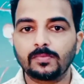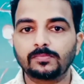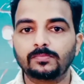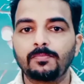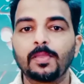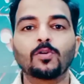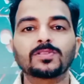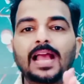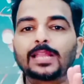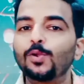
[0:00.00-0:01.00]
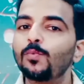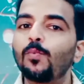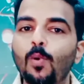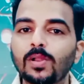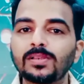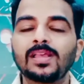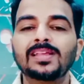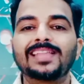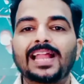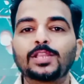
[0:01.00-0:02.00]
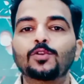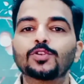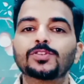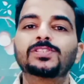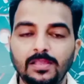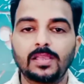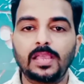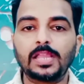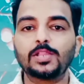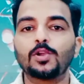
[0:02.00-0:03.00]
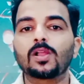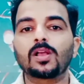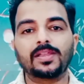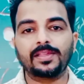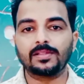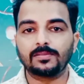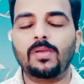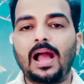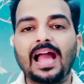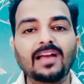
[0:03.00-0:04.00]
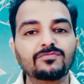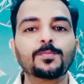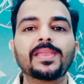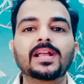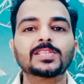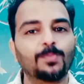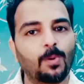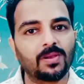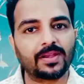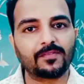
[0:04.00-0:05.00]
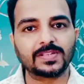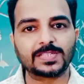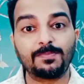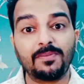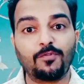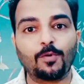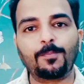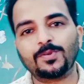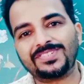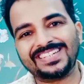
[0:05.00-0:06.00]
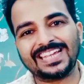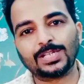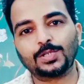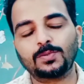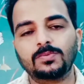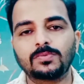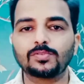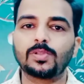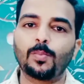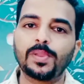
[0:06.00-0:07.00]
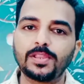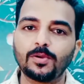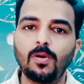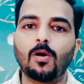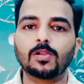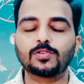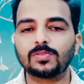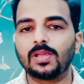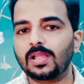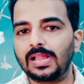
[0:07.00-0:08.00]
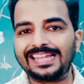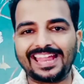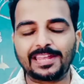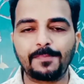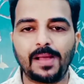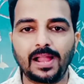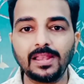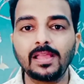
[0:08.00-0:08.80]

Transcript: Because I don't want that you should suffer in your career. I have to make a small request before proceeding to the video or to the content part,